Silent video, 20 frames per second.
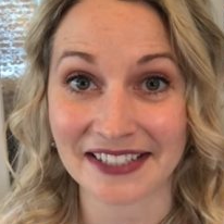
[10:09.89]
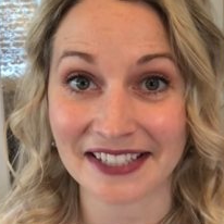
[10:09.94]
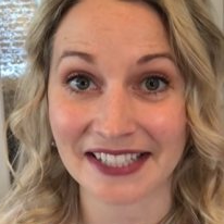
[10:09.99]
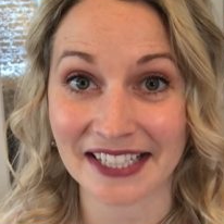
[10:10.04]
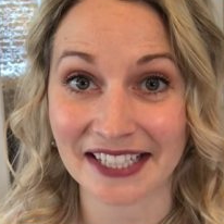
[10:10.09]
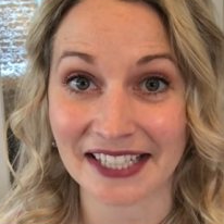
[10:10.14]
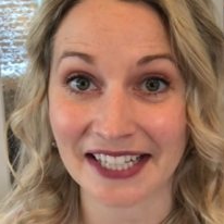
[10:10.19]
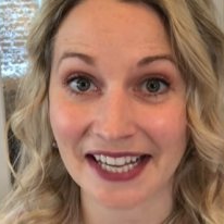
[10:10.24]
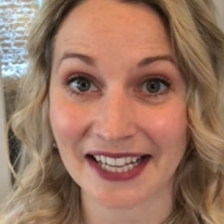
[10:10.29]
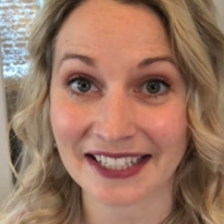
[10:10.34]
see
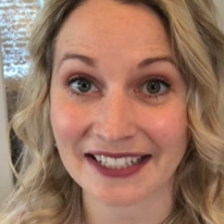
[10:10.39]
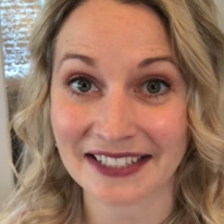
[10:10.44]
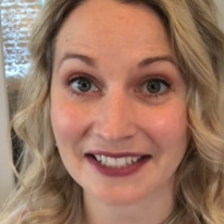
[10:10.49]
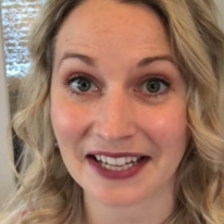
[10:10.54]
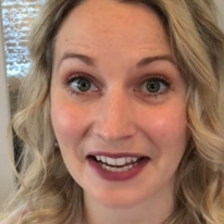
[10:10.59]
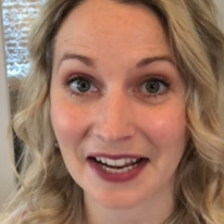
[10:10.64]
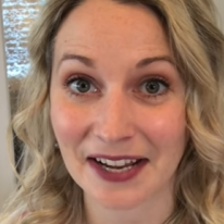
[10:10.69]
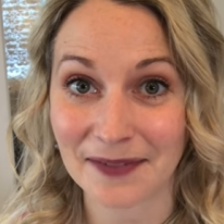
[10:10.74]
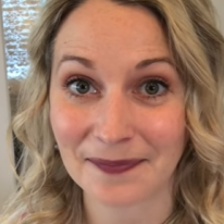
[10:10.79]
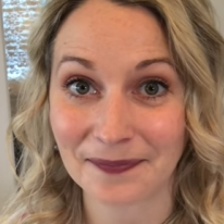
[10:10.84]
you next
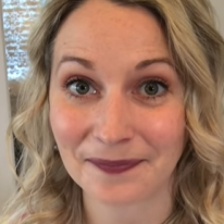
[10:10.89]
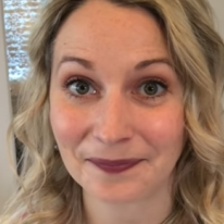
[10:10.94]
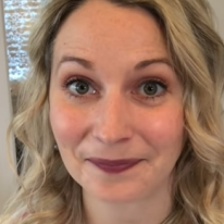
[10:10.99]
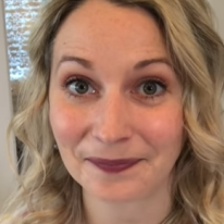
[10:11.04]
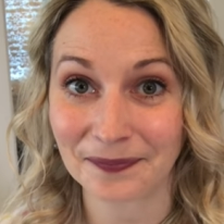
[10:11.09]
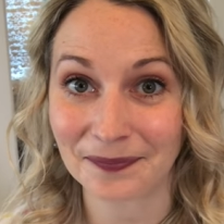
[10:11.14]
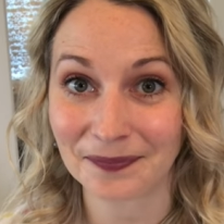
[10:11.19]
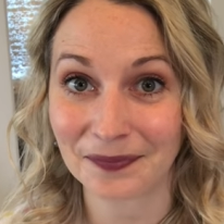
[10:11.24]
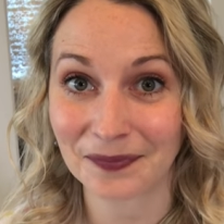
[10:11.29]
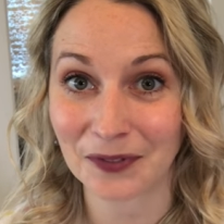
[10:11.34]
time,
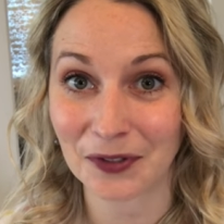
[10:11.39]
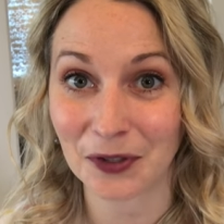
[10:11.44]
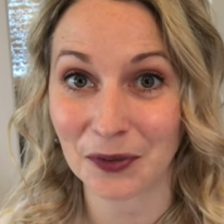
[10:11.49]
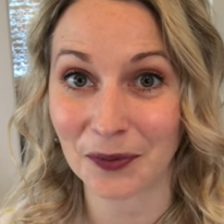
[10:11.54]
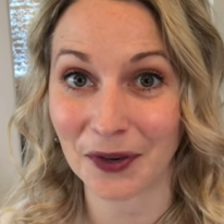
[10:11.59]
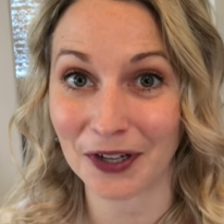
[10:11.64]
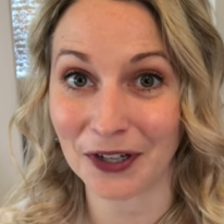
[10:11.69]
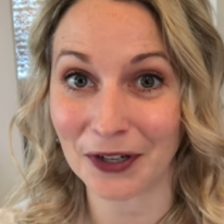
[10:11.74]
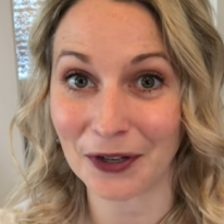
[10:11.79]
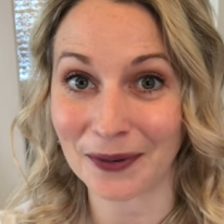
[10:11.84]
you
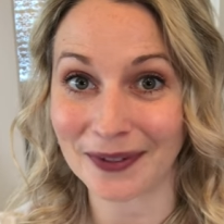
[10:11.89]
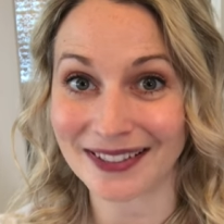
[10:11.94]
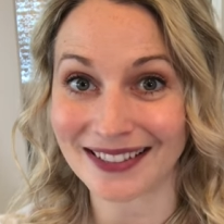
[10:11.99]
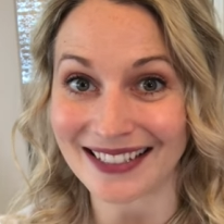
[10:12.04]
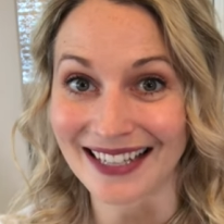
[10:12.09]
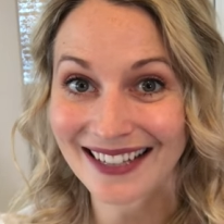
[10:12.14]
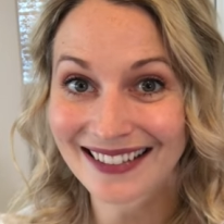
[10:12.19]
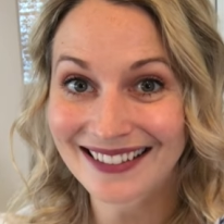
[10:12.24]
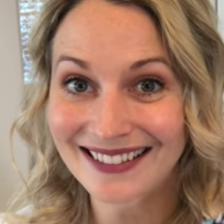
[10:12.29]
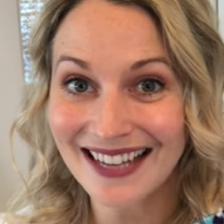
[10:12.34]
want to know what's
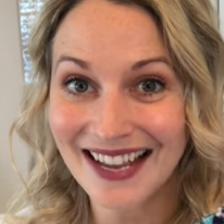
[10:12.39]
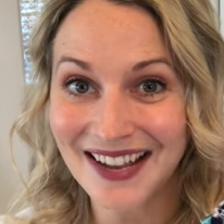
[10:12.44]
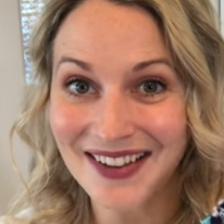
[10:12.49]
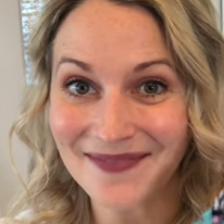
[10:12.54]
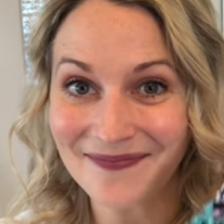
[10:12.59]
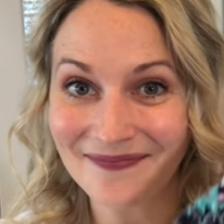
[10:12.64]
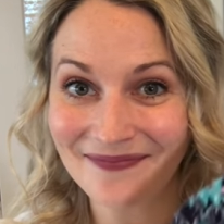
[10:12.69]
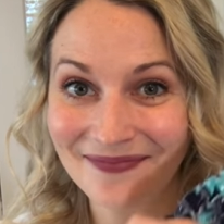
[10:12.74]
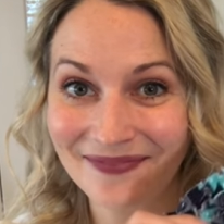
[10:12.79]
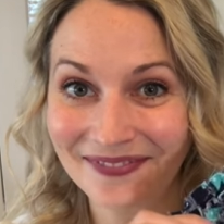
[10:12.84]
next
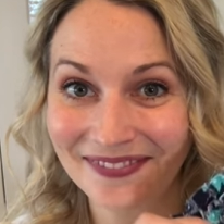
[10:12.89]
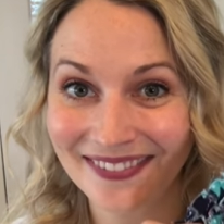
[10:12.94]
time?